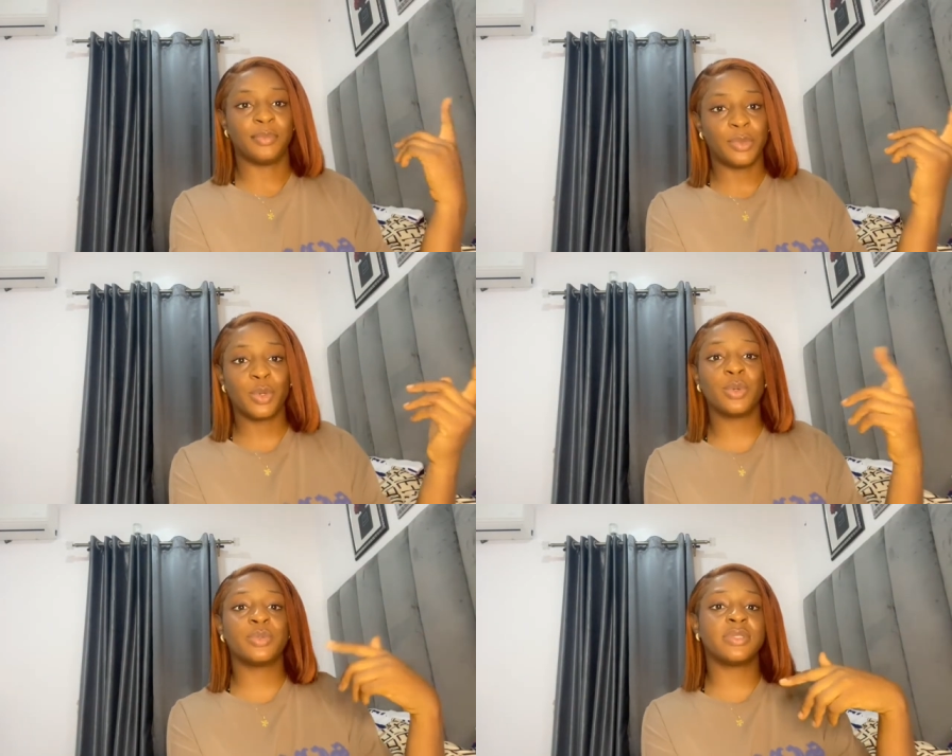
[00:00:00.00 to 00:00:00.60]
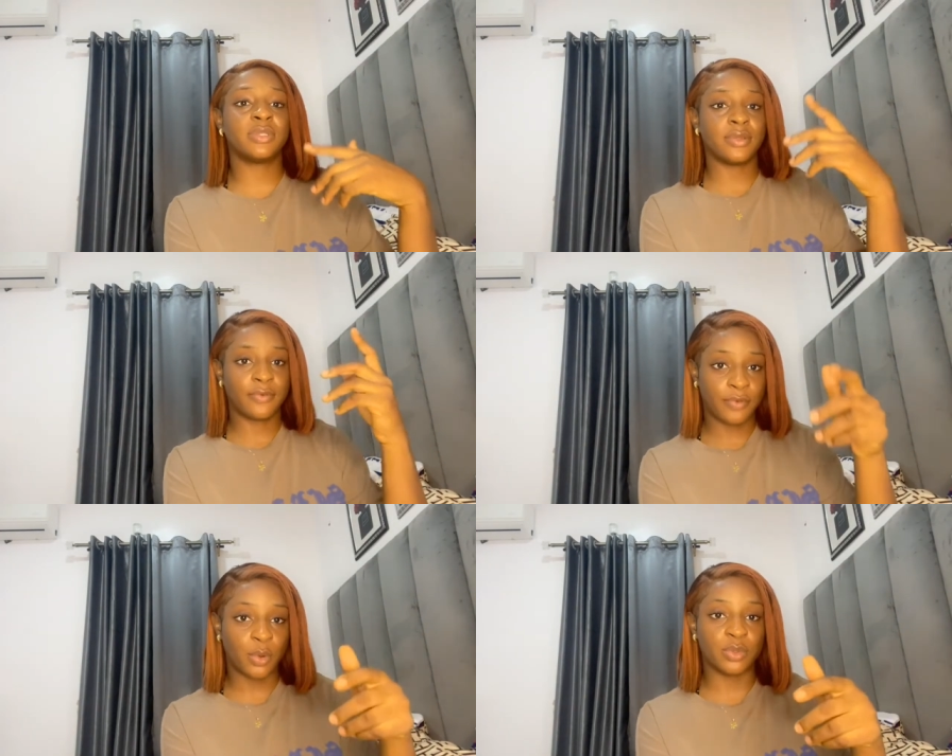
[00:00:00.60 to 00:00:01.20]
Those
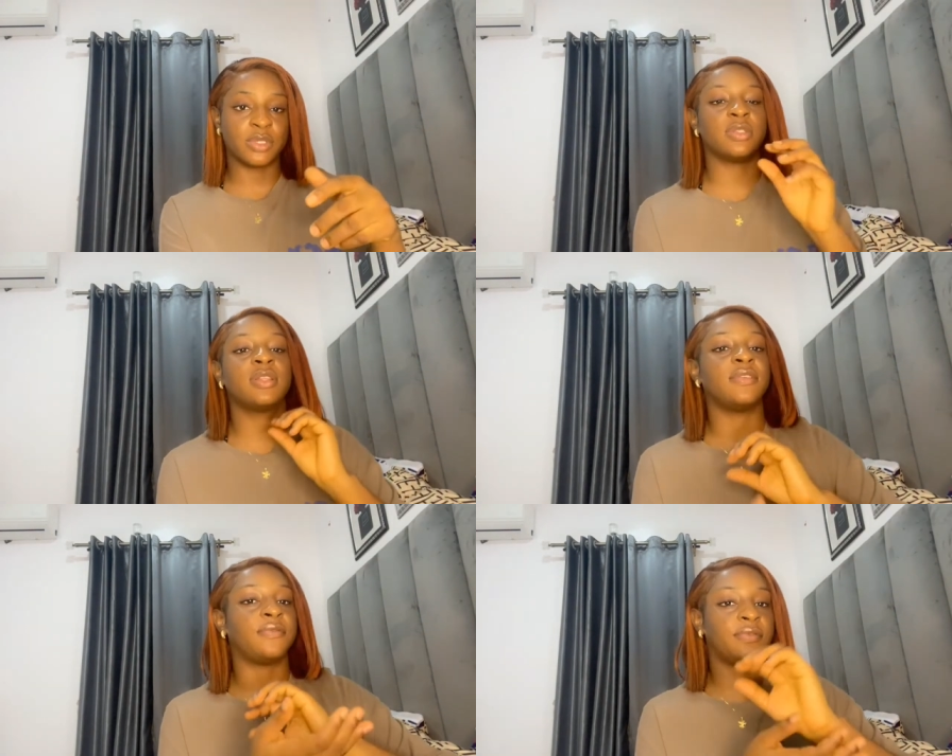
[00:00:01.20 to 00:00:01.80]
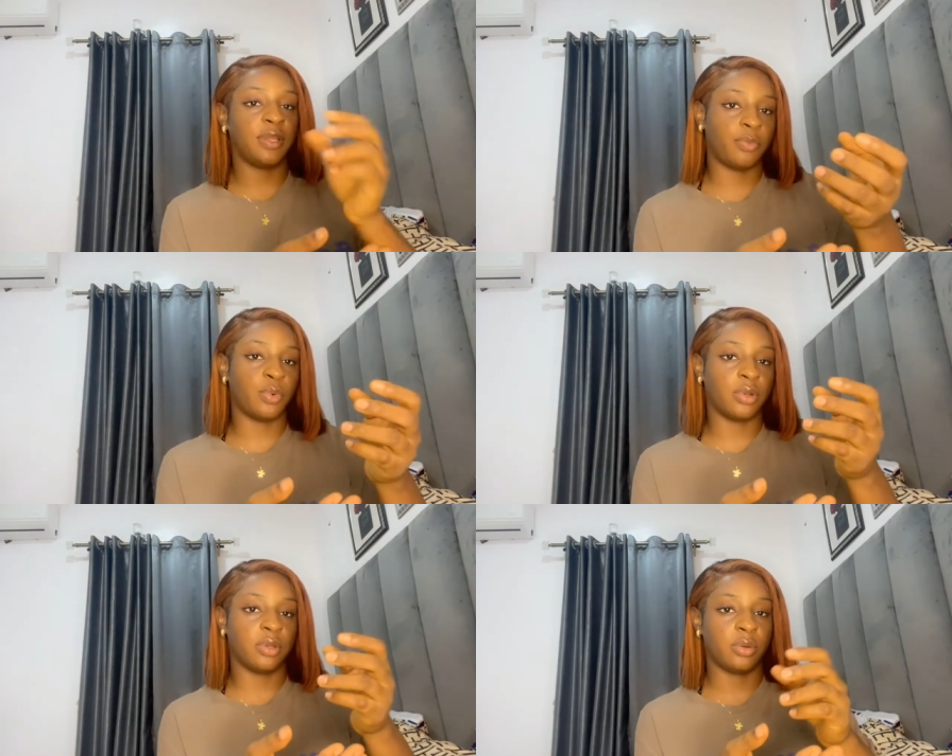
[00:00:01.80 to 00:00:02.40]
phones, not the flip
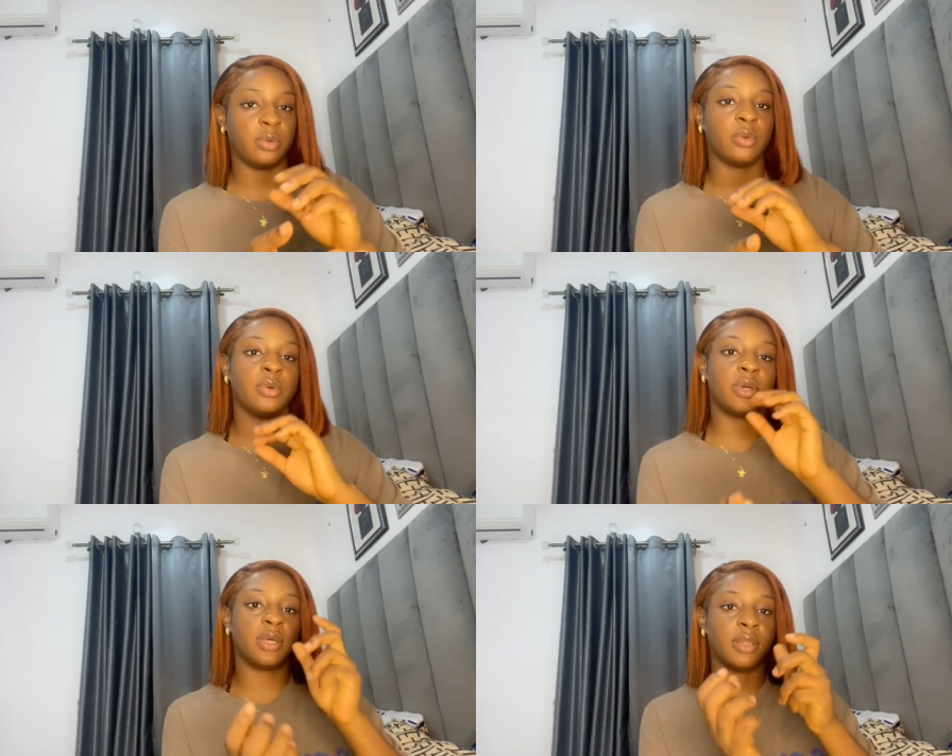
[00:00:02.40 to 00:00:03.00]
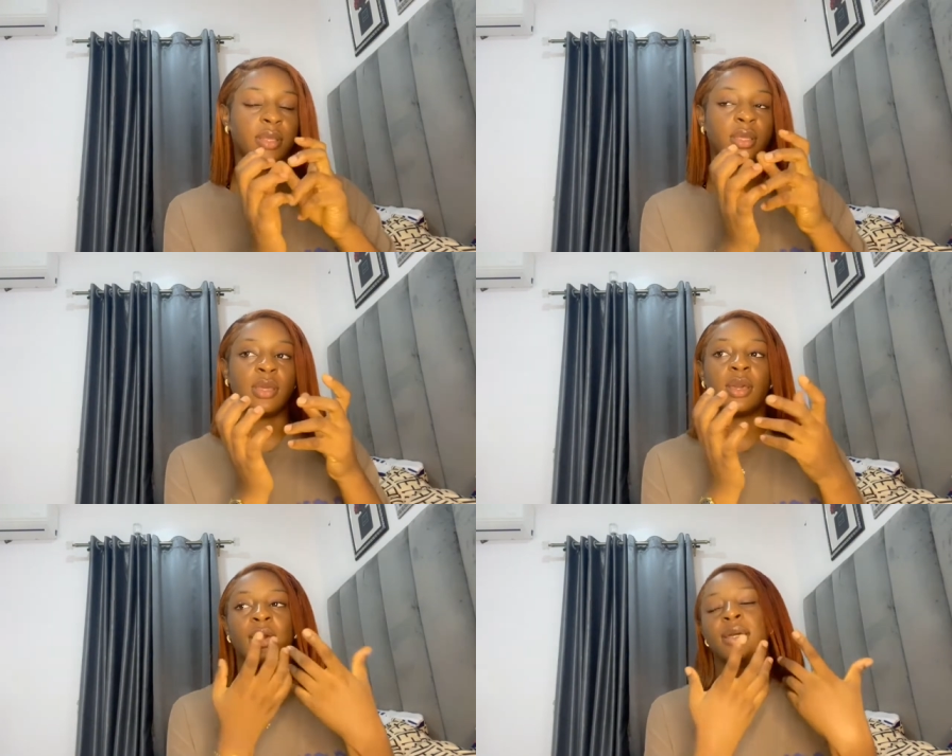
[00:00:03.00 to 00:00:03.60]
one though. I
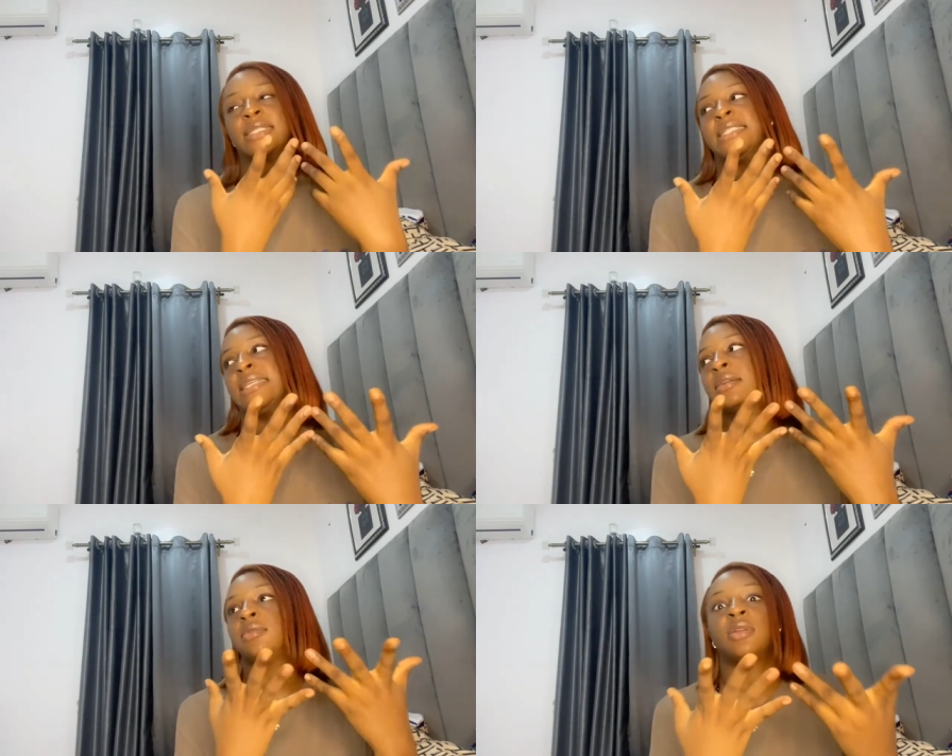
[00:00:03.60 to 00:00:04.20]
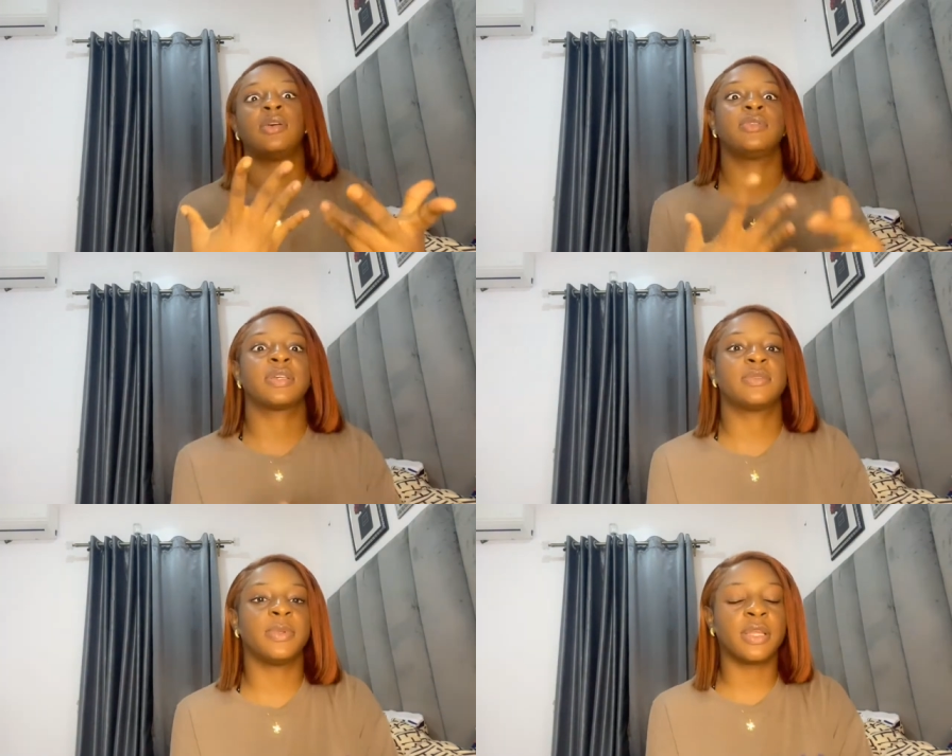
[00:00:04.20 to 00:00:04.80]
don't know how to
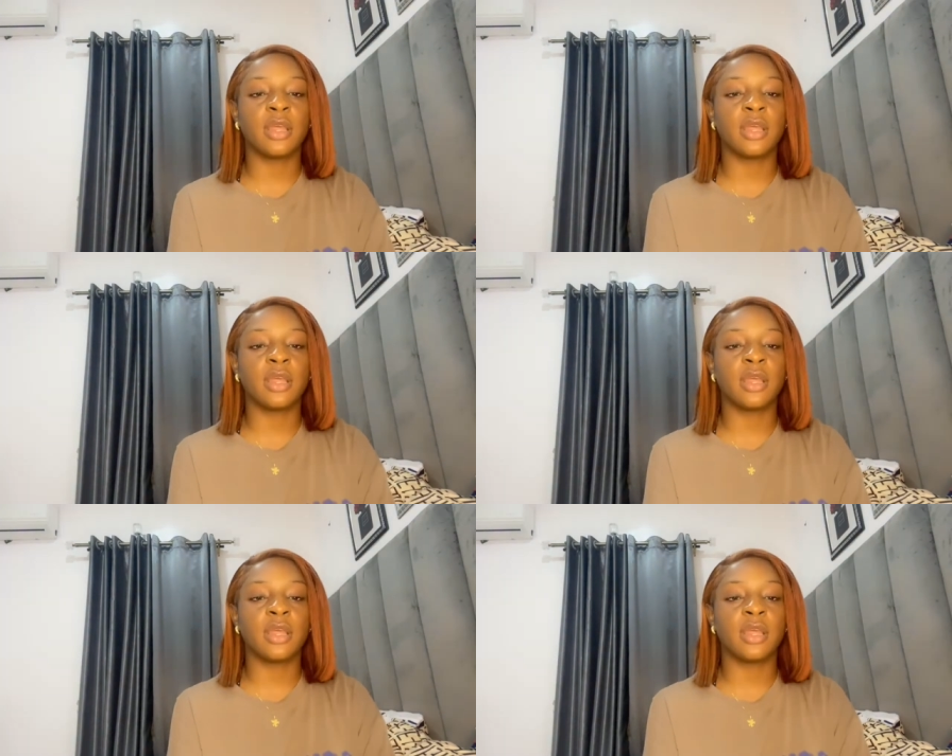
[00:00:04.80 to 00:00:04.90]
explain.